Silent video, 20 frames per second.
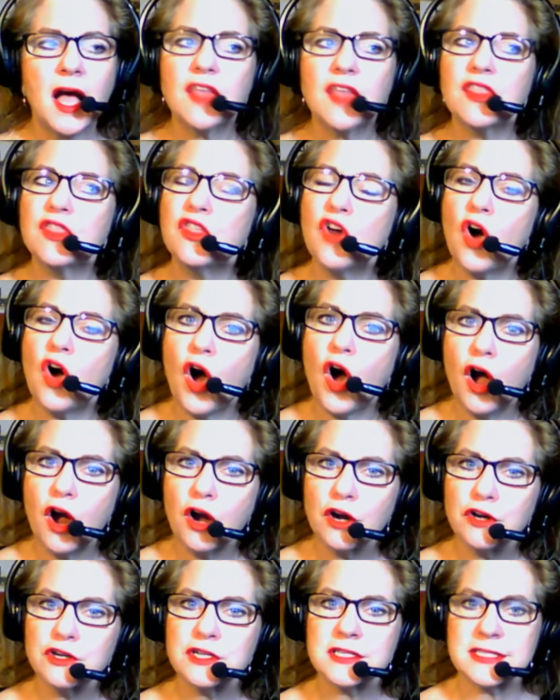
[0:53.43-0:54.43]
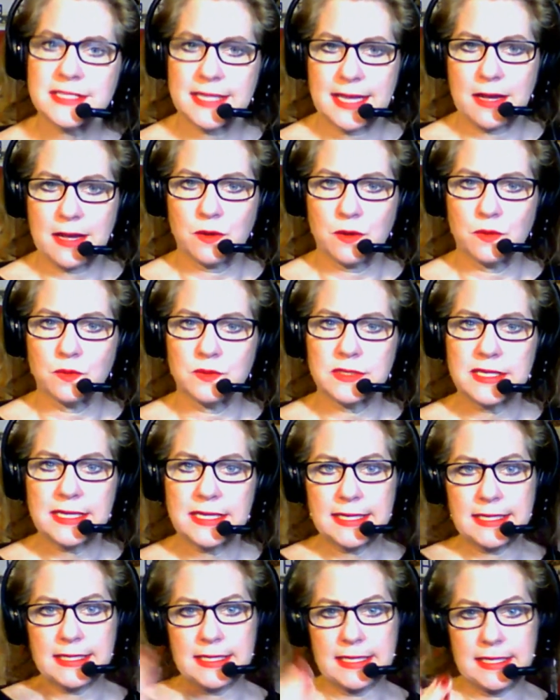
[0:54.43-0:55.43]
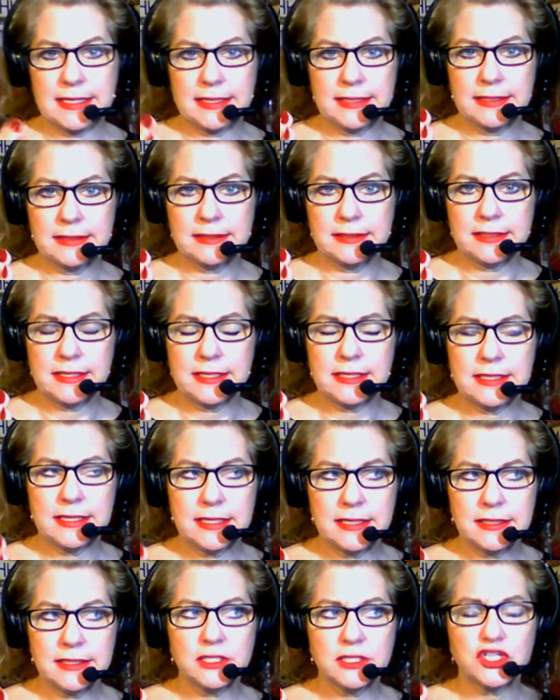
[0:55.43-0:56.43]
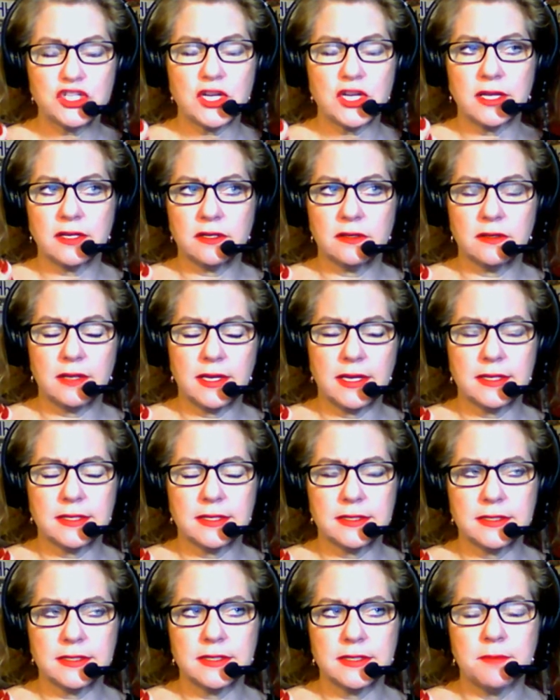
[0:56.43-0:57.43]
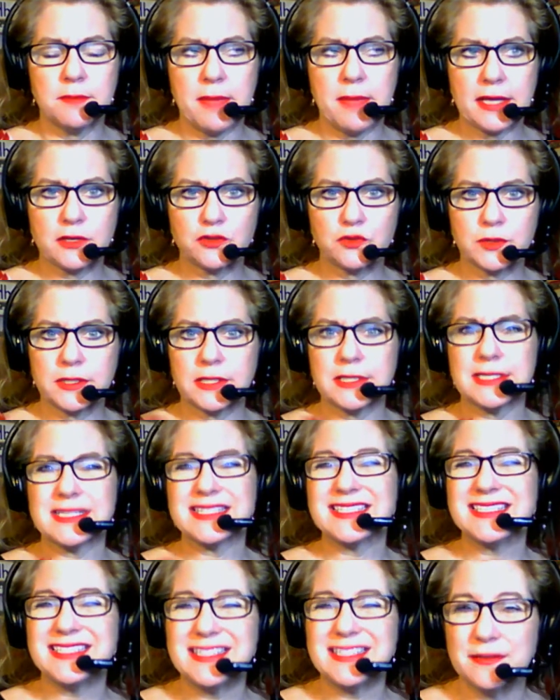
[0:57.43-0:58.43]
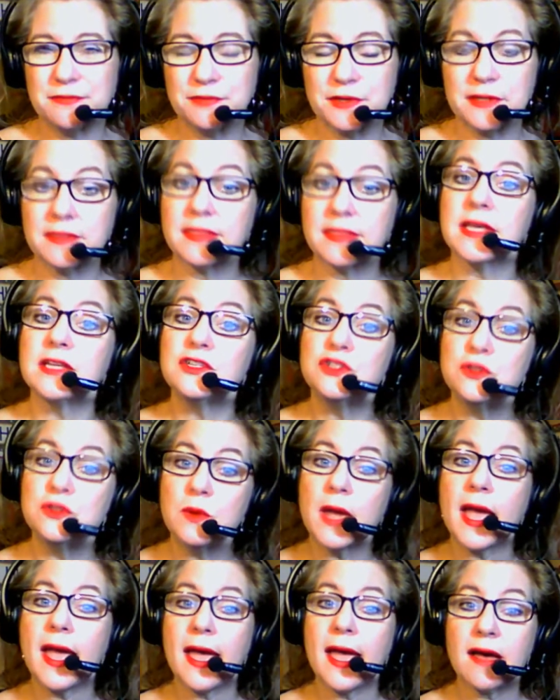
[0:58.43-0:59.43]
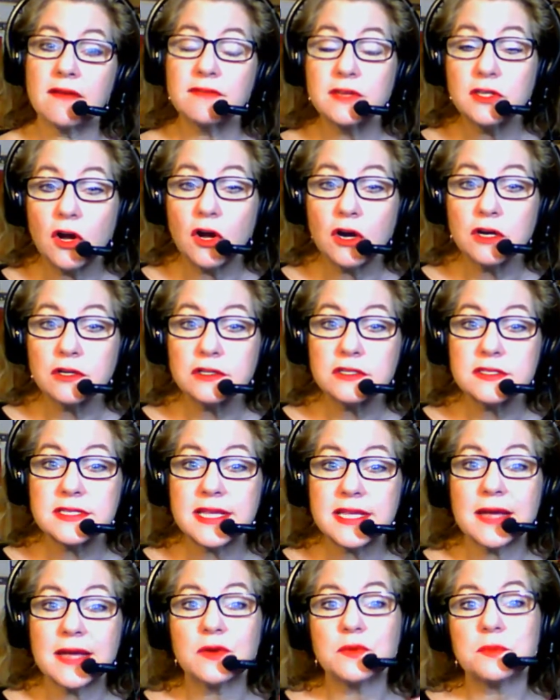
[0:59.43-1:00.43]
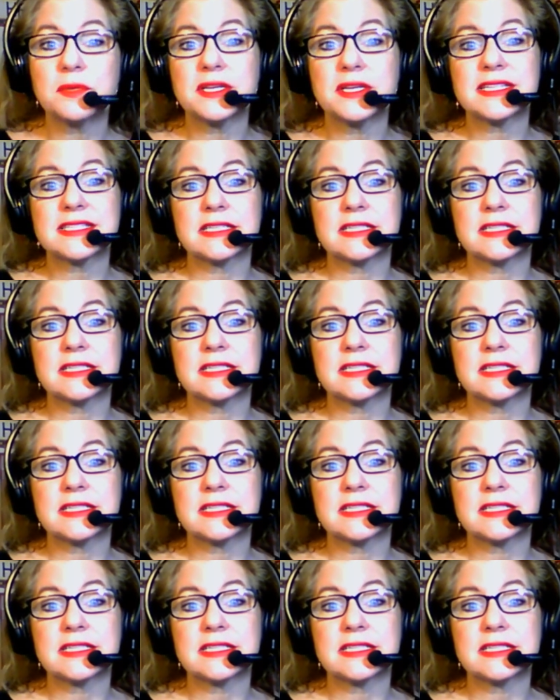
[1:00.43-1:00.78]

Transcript: The R sound in English and in Mandarin is different. They do have an R sound, but it's